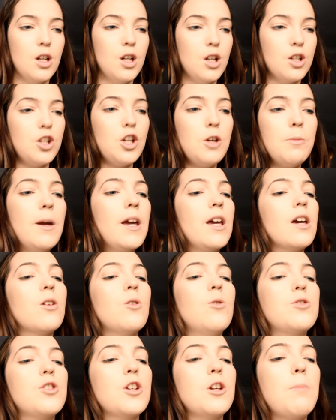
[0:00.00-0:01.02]
pink
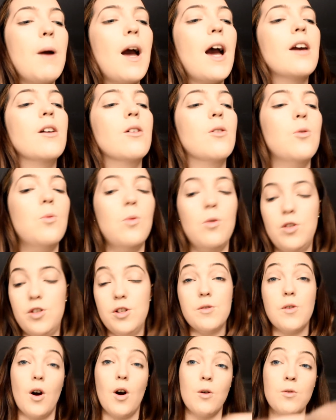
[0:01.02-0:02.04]
or too pale or
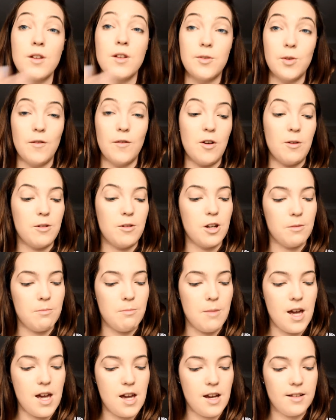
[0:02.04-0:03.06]
too gold. It's sort of a good
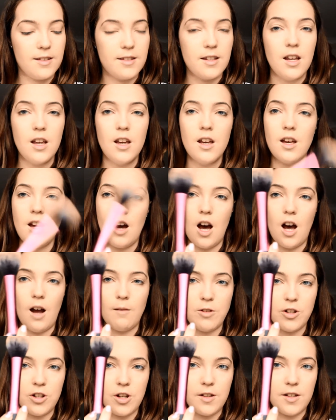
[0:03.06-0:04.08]
mix. I'm
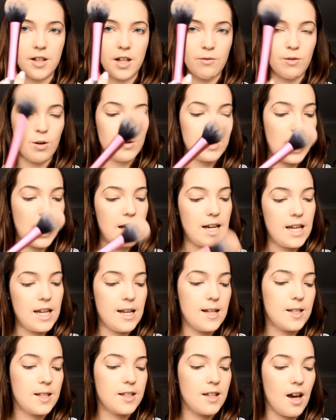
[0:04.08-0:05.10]
just using a Real
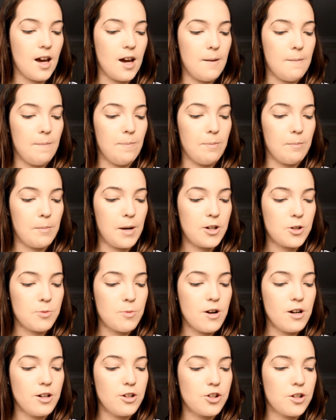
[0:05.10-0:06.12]
Techniques blush
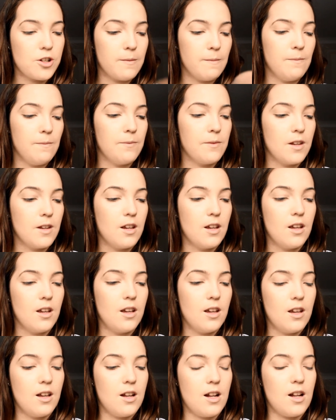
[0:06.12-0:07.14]
brush,
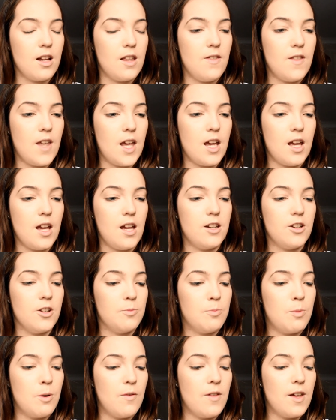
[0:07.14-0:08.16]
and then
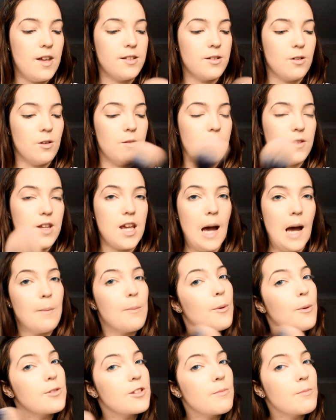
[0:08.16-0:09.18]
just put this on the
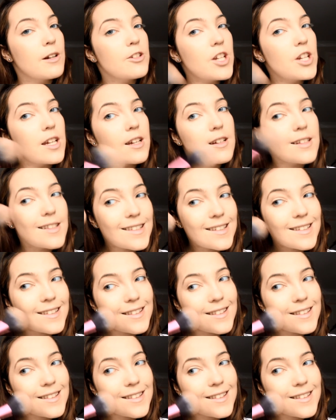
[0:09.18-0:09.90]
apples of my cheeks.